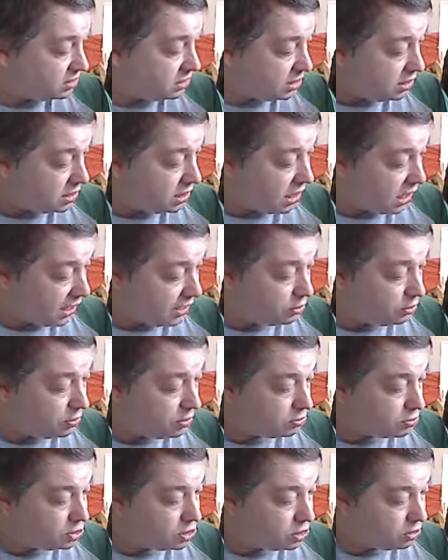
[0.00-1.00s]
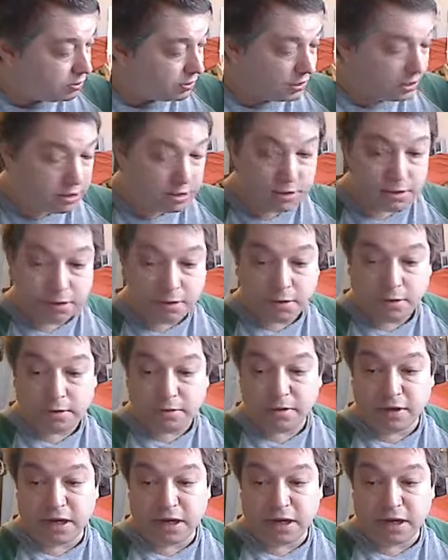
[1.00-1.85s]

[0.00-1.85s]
Obviously, the guy knew what he was doing.